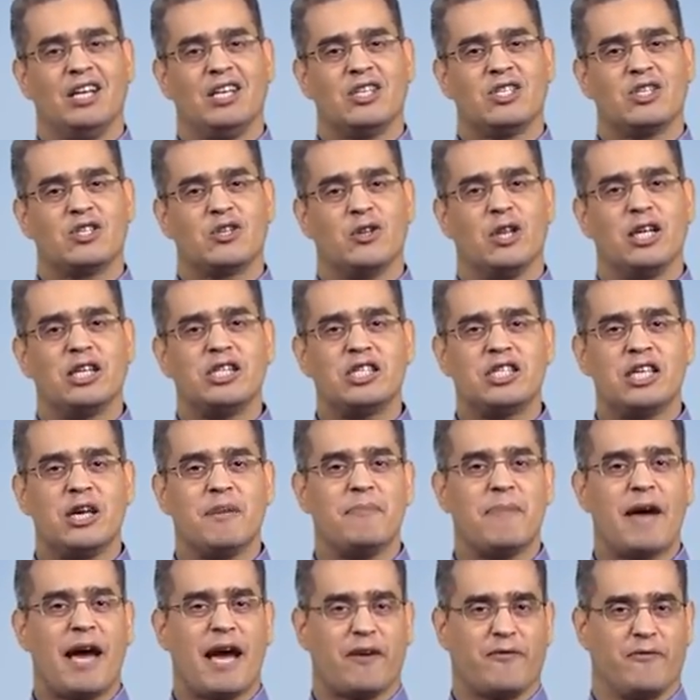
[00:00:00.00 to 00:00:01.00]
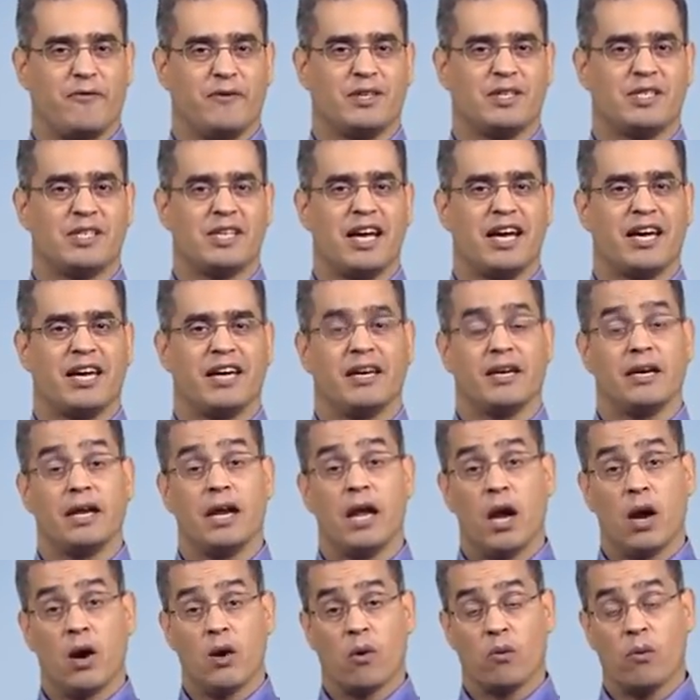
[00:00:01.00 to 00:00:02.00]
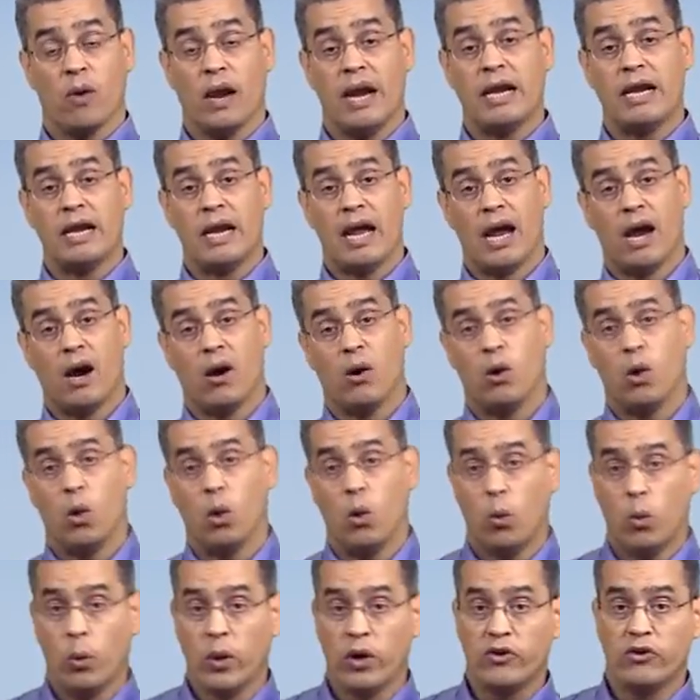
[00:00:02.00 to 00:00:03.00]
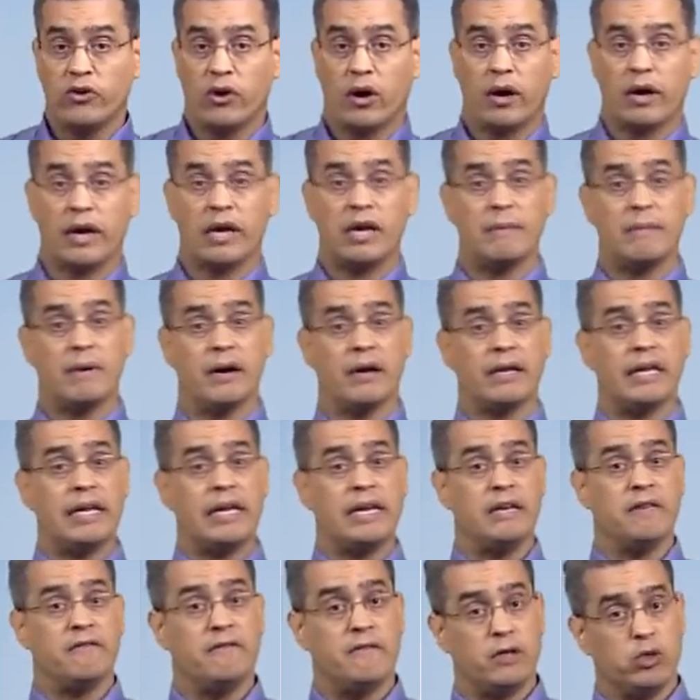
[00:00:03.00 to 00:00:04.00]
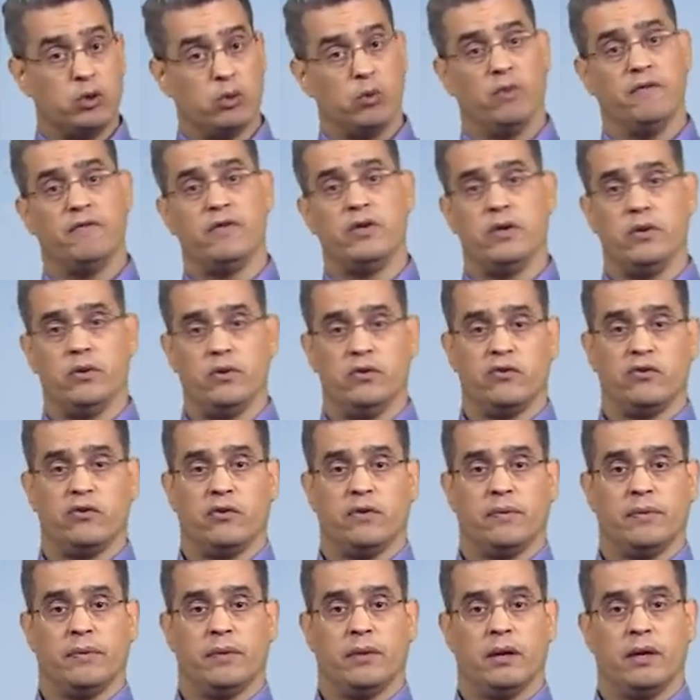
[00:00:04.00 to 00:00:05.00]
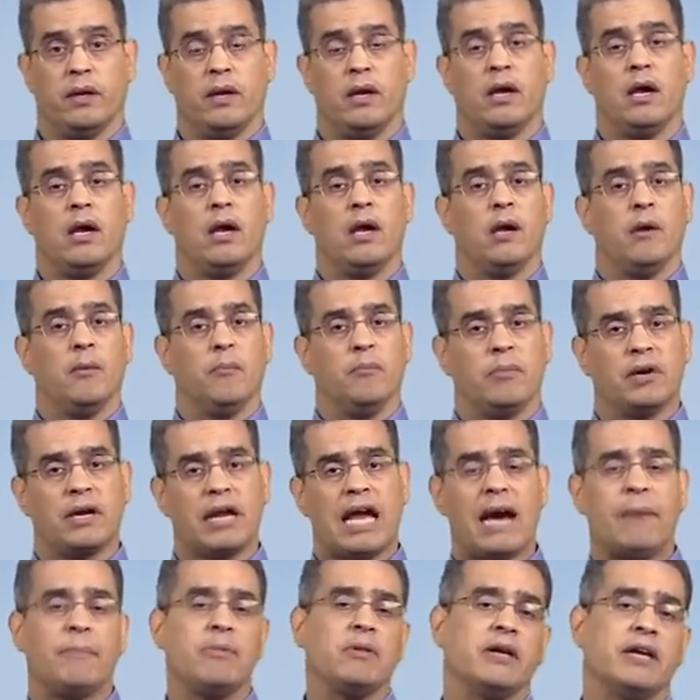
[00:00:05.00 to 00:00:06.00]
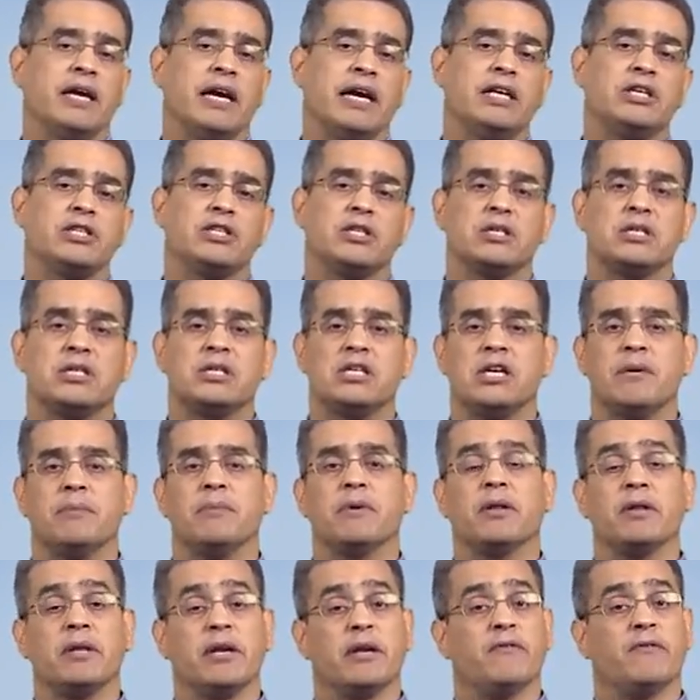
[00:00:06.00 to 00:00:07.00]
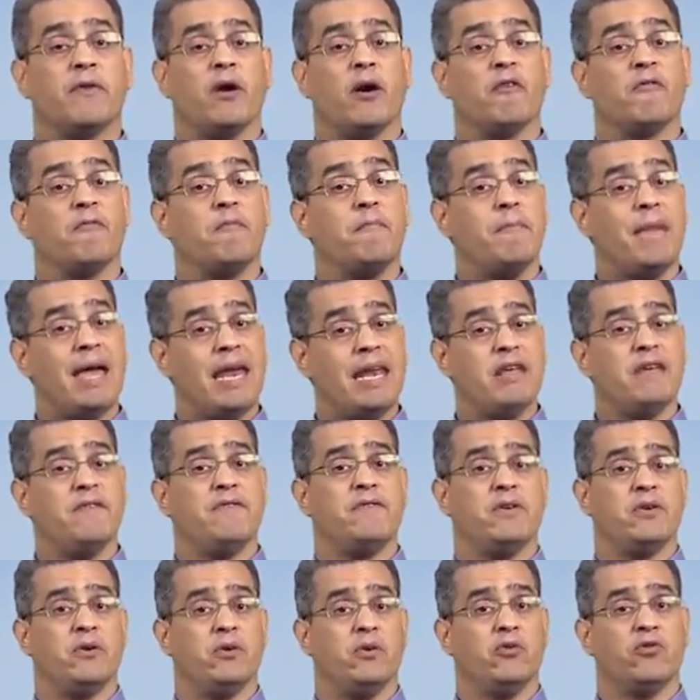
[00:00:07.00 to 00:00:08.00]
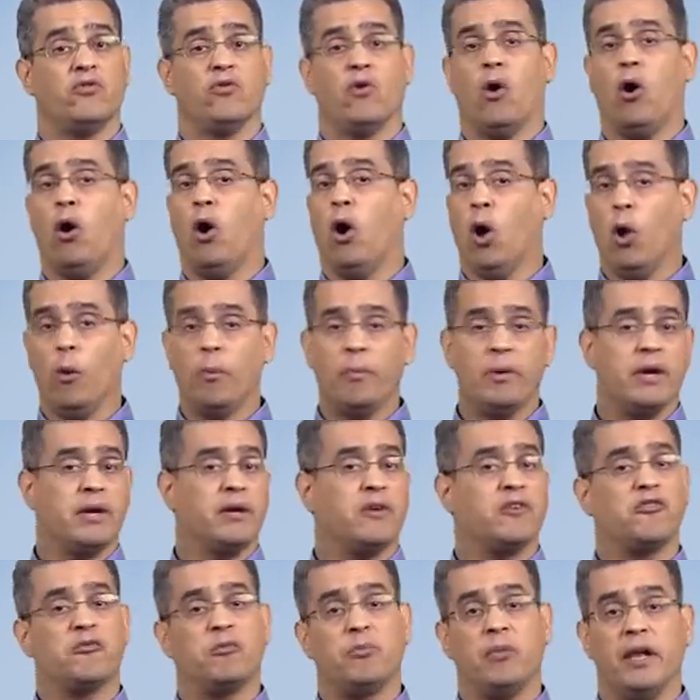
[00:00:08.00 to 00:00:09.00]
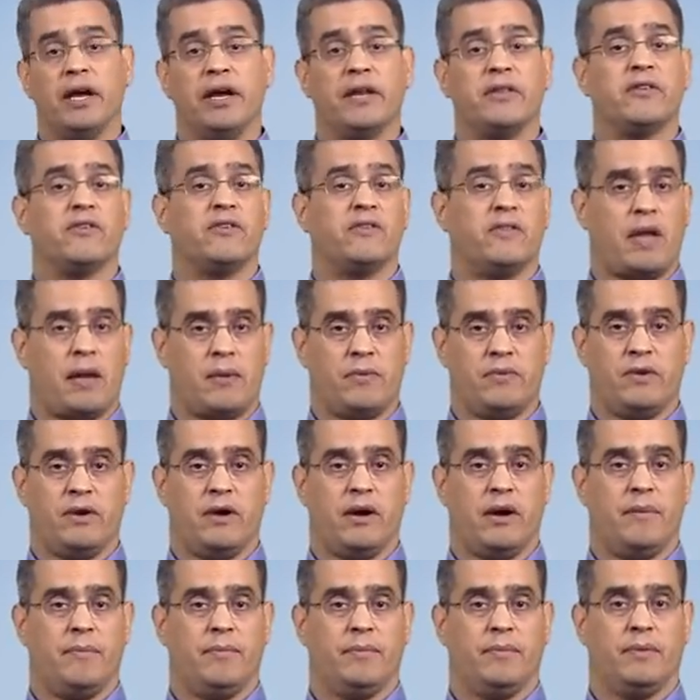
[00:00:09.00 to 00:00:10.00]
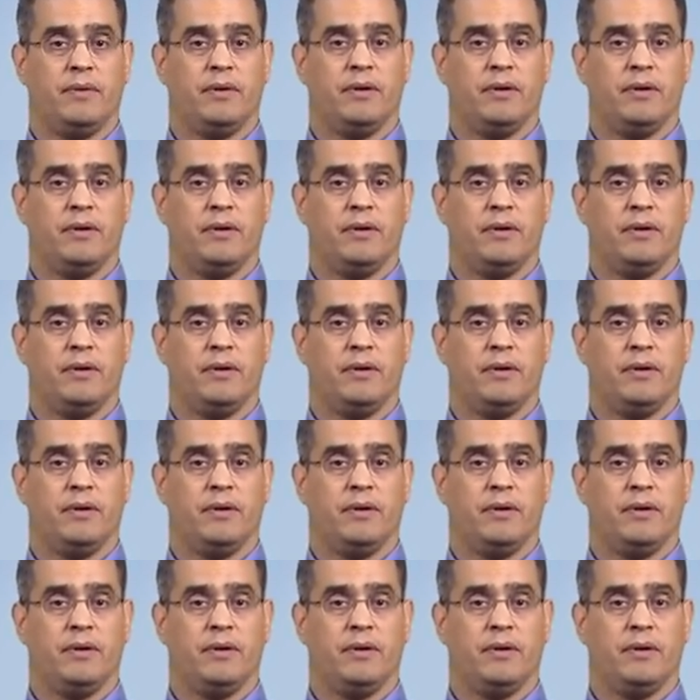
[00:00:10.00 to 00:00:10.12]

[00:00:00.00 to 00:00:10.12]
So let's step back for a second. Right now, we're talking about individual views, but applications typically involve many views all being displayed at the same time.